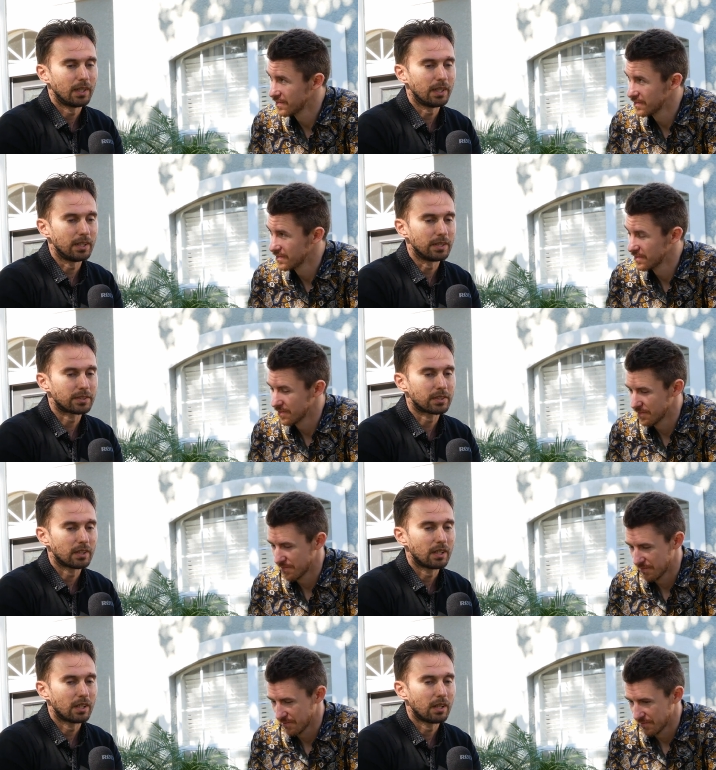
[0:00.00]
Speaker 1: is
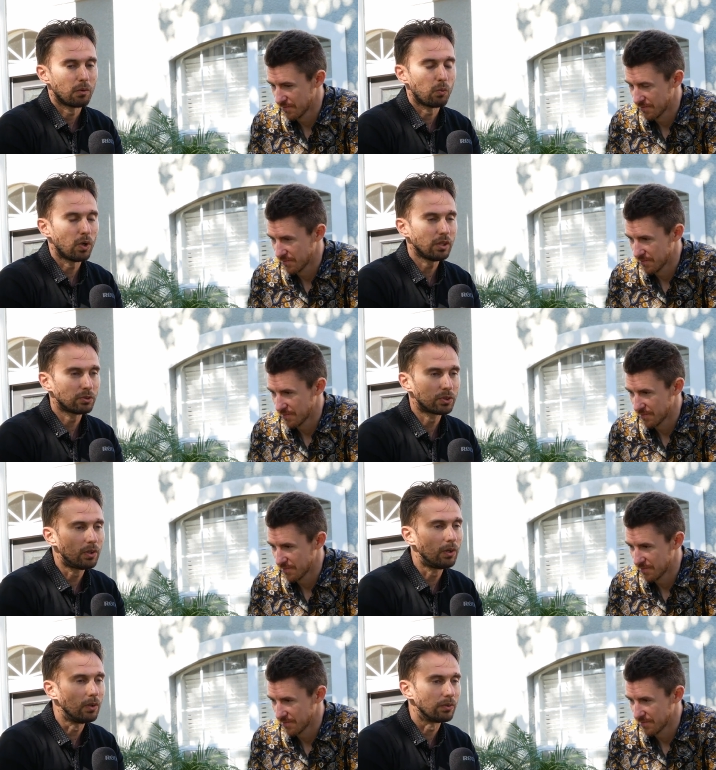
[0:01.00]
what
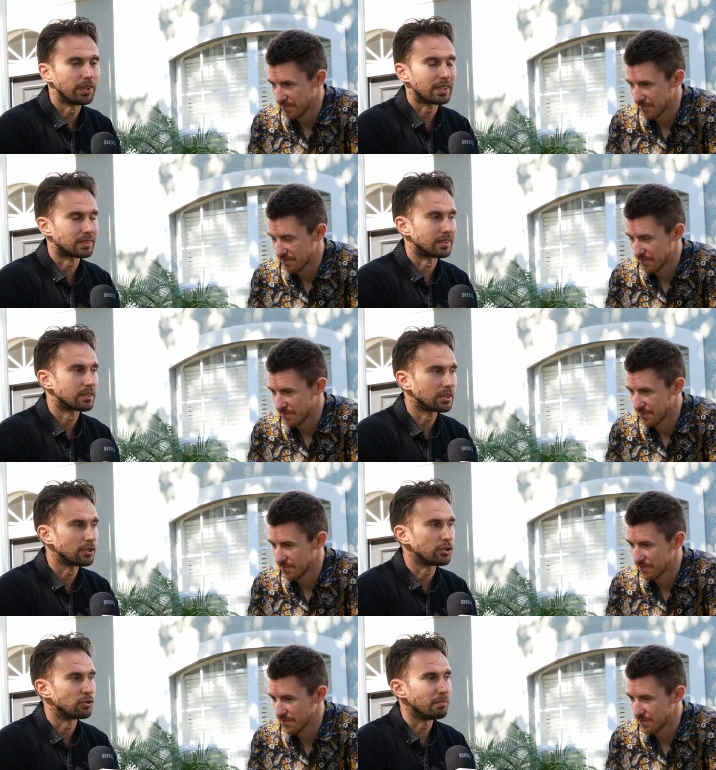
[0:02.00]
role does
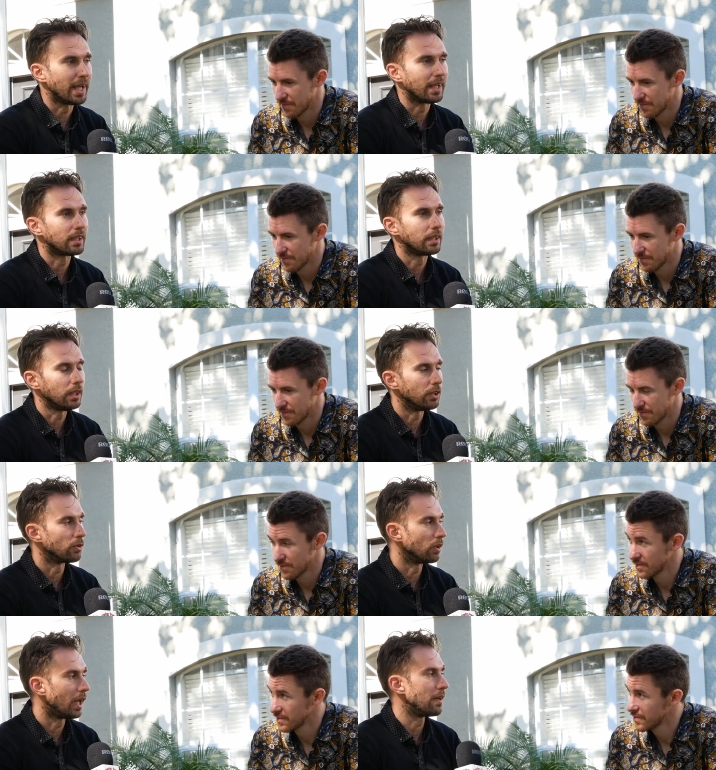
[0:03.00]
decision make in
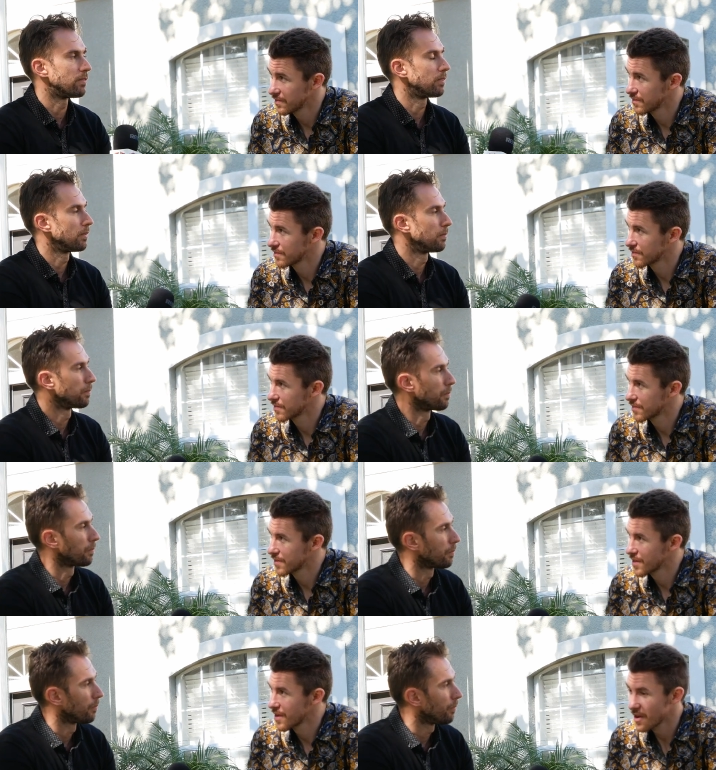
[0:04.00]
your life?
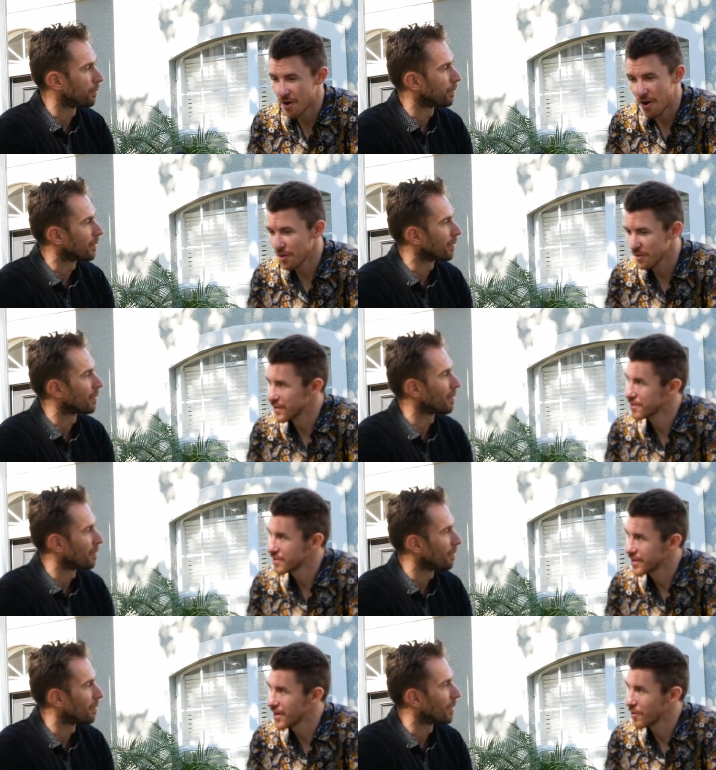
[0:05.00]
All of it.
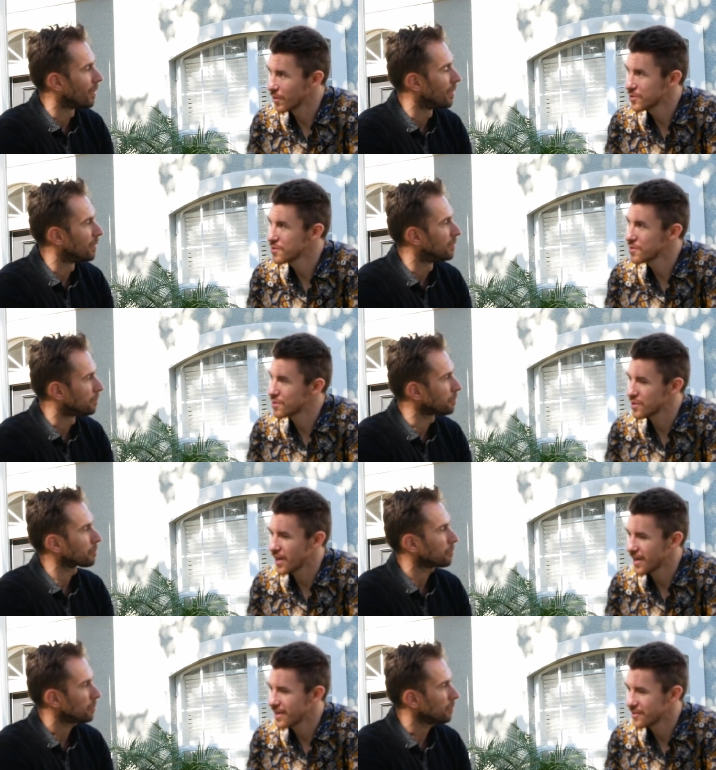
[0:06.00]
Speaker 2: Yeah. Once you
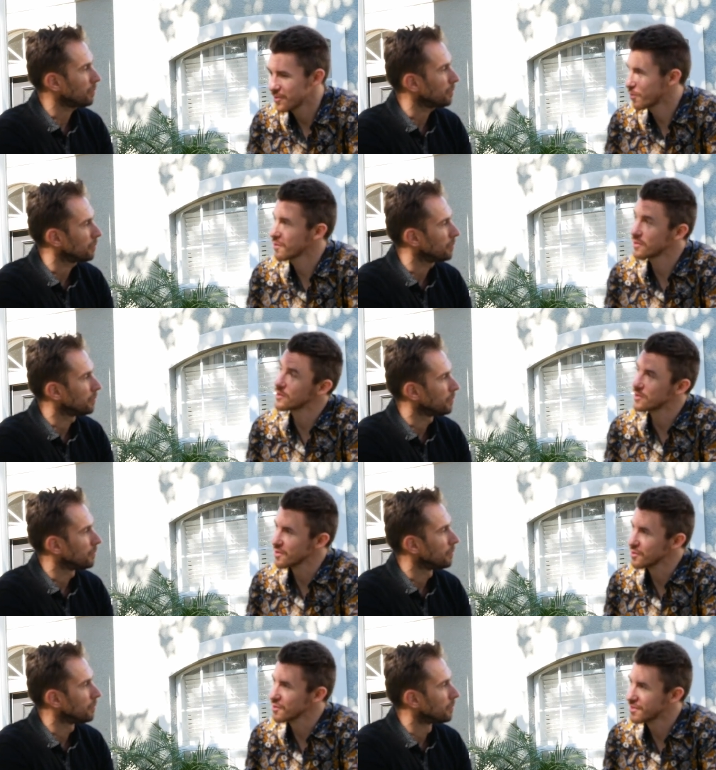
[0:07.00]
decide, the word
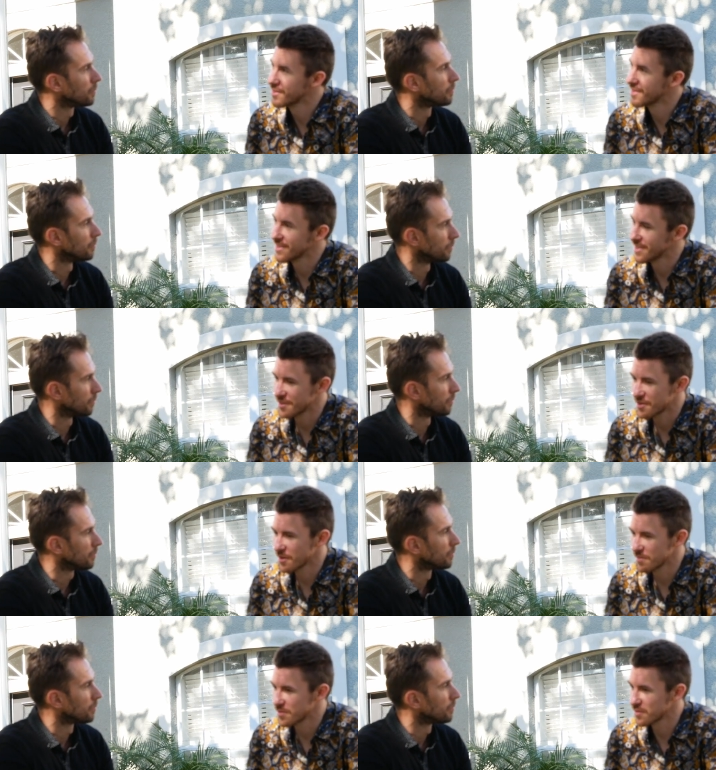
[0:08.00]
decision, mm-hmm. it
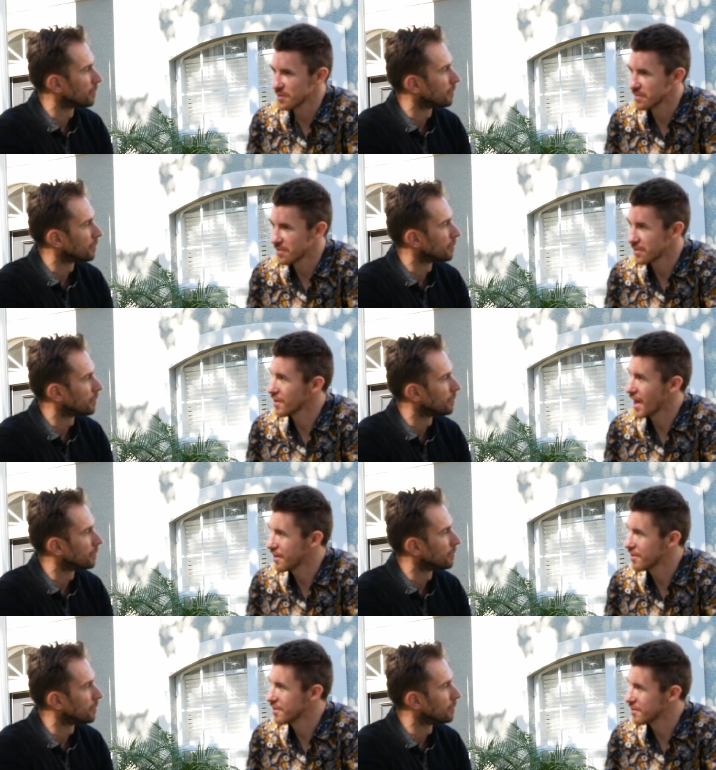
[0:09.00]
comes from the
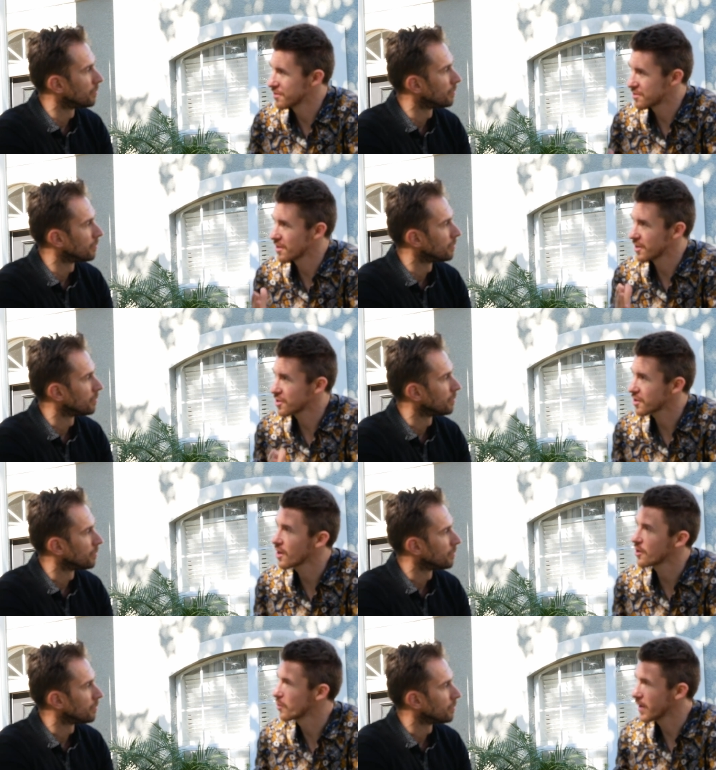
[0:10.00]
Latin and it's uh, to
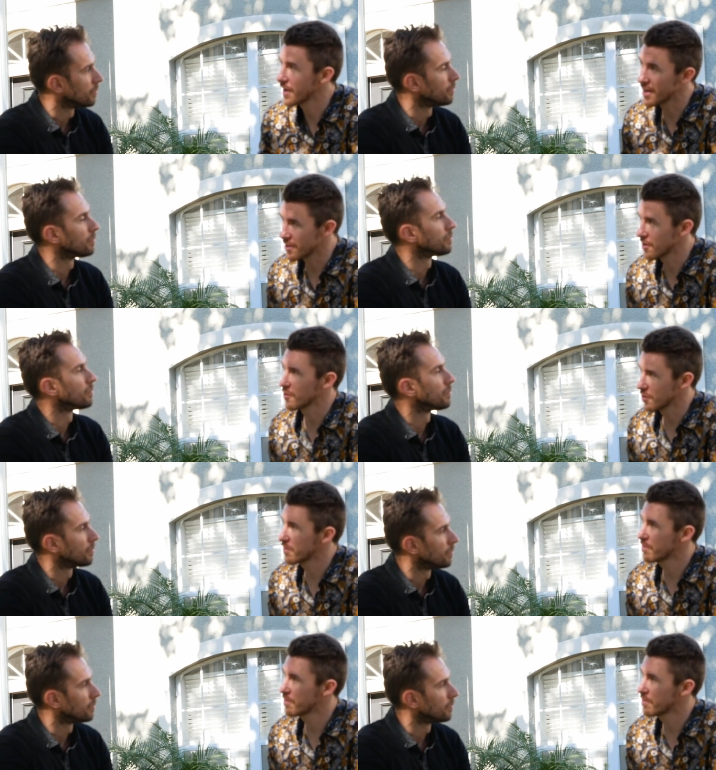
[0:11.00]
cut away any other